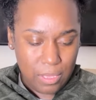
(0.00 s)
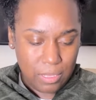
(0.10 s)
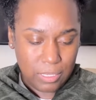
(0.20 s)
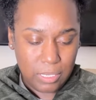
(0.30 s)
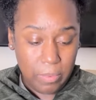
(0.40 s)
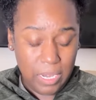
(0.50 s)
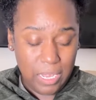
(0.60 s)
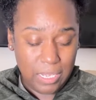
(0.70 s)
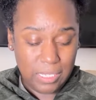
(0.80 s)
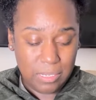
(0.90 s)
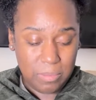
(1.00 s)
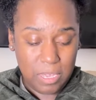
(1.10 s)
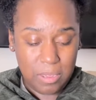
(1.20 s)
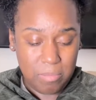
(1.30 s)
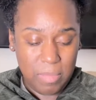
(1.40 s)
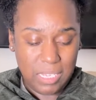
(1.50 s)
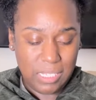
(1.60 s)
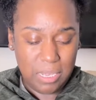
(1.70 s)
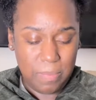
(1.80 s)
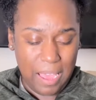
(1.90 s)
Somebody has some messed
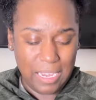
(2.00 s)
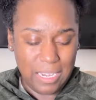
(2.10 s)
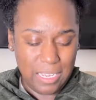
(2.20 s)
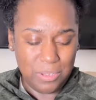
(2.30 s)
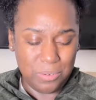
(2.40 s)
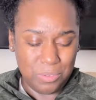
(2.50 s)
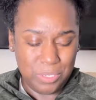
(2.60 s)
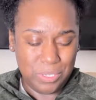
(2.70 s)
up ideals